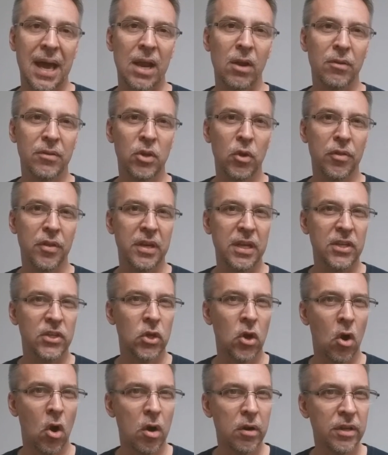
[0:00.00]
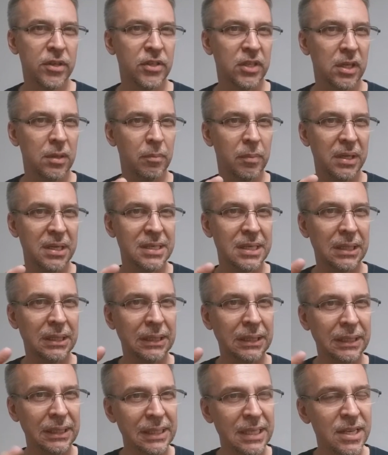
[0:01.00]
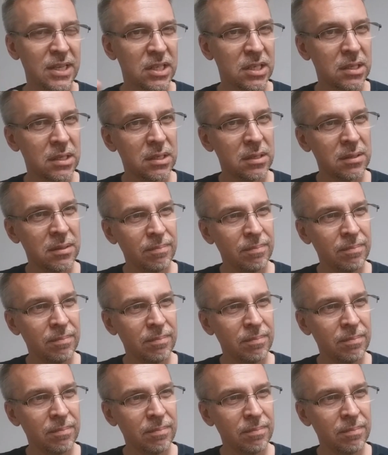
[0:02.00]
I don't know that he's harnessed it, but he's at least